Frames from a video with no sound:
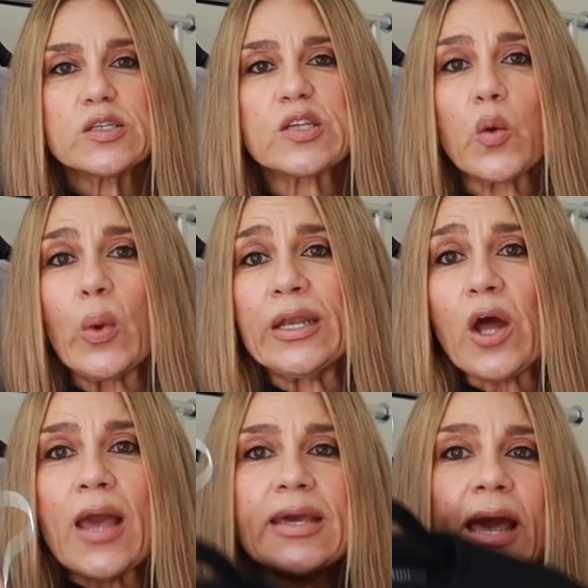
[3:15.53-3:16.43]
So when
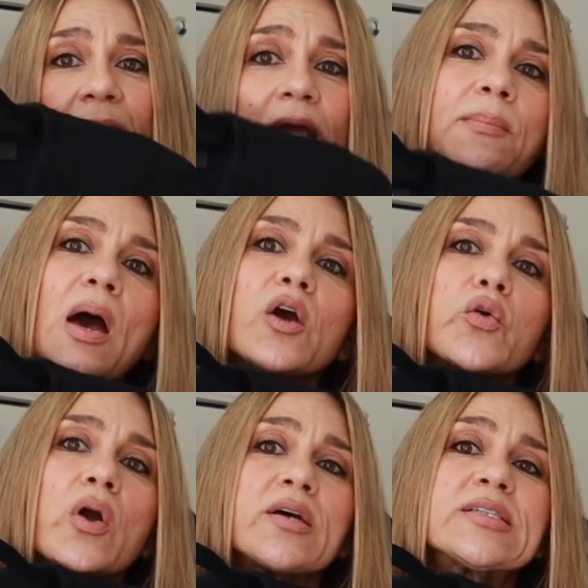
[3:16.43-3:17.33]
I came
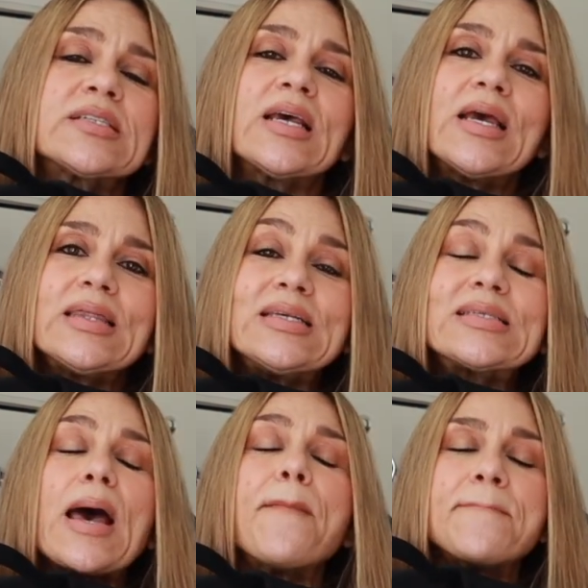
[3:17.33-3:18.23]
across
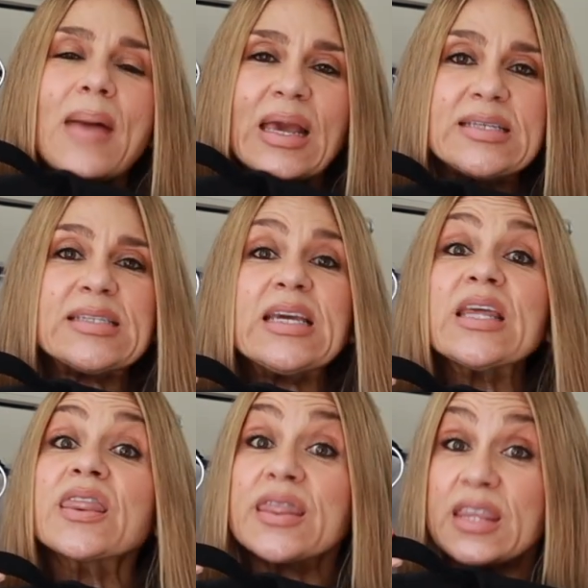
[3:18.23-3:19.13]
this
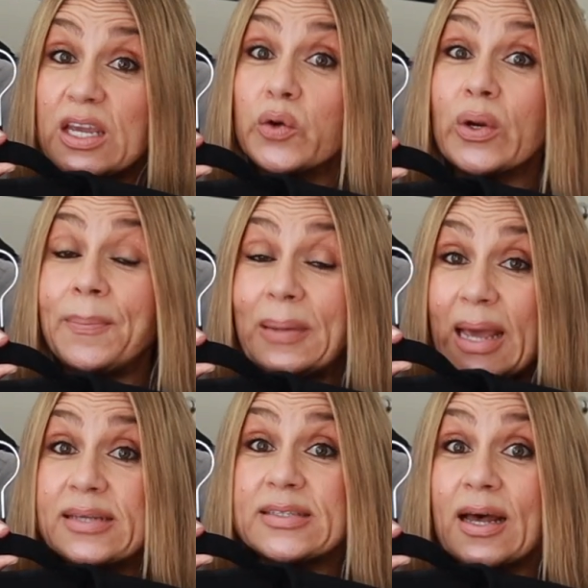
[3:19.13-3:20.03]
amazing Theory
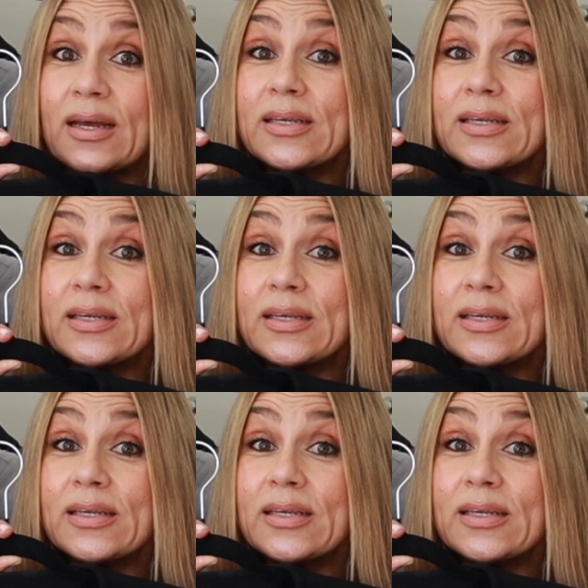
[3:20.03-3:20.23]
blazer.